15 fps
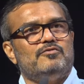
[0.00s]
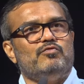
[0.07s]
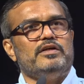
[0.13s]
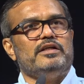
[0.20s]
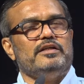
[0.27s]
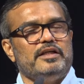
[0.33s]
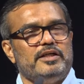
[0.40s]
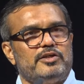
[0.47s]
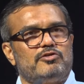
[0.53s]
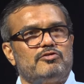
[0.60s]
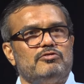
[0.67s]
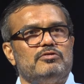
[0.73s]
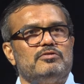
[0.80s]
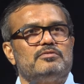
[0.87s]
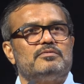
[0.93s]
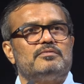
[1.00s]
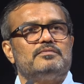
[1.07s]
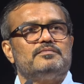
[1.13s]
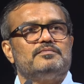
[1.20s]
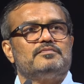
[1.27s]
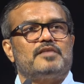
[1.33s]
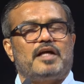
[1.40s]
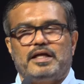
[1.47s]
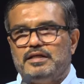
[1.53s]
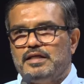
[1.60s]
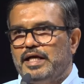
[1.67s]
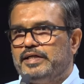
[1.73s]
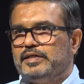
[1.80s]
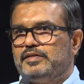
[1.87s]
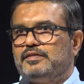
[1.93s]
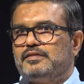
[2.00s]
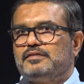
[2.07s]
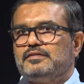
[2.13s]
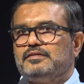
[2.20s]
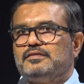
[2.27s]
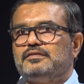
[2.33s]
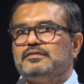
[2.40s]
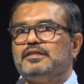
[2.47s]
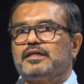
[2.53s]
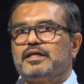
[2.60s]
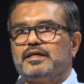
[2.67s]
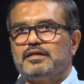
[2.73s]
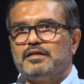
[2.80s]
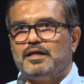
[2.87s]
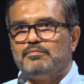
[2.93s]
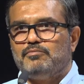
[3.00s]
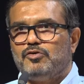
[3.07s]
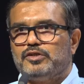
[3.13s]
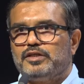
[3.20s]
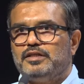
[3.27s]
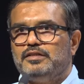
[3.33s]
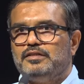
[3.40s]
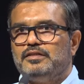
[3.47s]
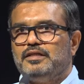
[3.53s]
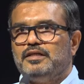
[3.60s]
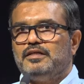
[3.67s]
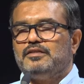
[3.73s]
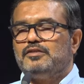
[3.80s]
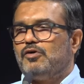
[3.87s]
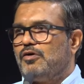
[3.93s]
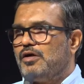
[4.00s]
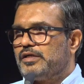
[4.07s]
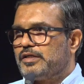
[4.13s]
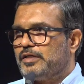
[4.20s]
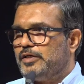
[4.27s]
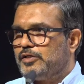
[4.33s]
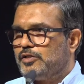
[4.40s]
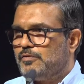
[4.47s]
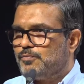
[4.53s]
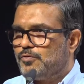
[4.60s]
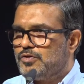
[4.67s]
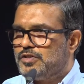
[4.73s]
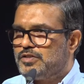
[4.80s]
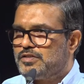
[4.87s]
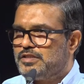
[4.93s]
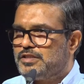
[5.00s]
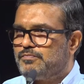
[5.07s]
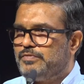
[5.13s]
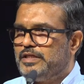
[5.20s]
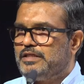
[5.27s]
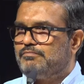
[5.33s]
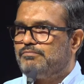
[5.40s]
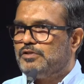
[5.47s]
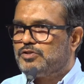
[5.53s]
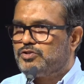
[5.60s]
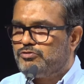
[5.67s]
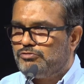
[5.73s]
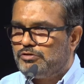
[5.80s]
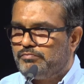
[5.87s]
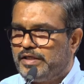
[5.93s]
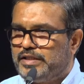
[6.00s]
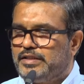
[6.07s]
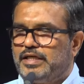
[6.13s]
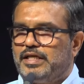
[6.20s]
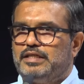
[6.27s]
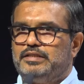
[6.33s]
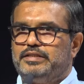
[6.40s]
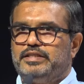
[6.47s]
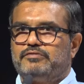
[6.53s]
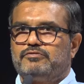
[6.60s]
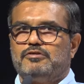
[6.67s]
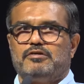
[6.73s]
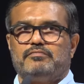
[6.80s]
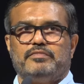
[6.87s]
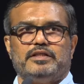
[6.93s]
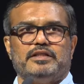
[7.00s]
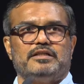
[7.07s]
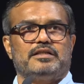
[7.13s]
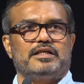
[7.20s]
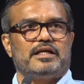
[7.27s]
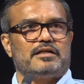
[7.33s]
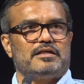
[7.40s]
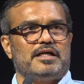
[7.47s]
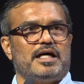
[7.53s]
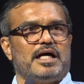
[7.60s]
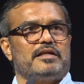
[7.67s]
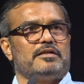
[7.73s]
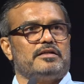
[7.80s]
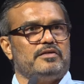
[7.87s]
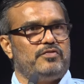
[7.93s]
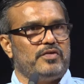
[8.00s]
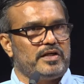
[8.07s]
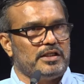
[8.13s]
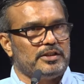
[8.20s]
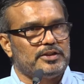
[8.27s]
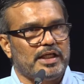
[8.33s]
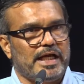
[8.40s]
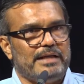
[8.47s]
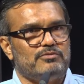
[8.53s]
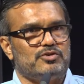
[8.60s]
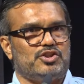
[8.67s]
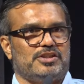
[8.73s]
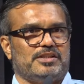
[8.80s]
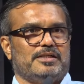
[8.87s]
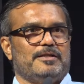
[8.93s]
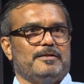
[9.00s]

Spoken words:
we need to highlight the Kerala model, the alternative policies being pursued by the LDF government in Kerala under difficult times.